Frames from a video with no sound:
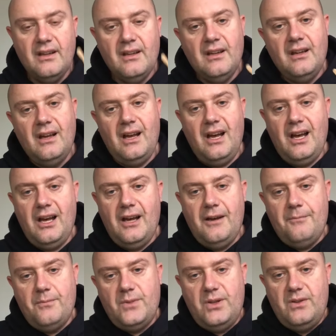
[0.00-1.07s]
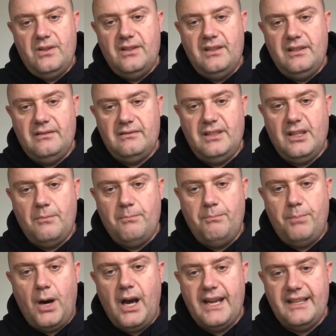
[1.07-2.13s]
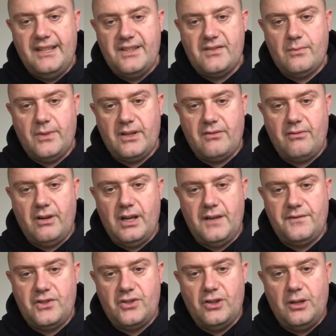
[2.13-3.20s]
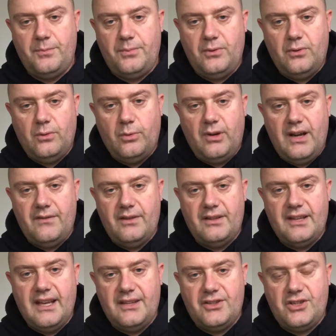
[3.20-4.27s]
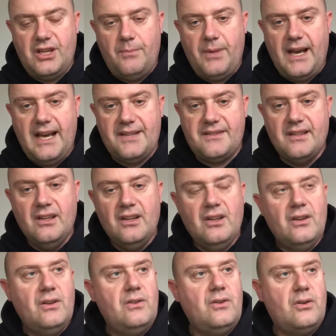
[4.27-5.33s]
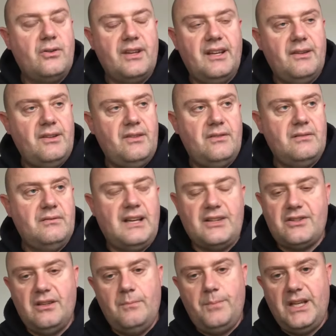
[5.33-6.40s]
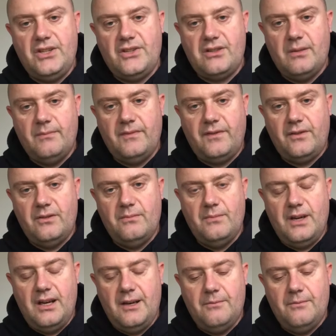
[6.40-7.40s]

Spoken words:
You can, you know, buy these from a craft shop or wherever they're cheap as, or, you know, you can actually pinch them from